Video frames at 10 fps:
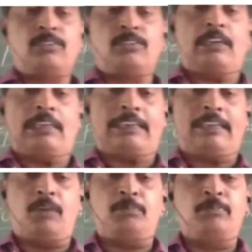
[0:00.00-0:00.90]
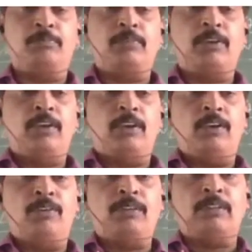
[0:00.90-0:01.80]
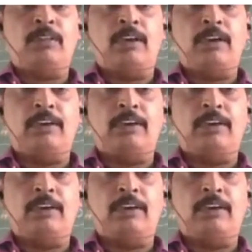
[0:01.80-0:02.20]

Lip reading: gender gap with the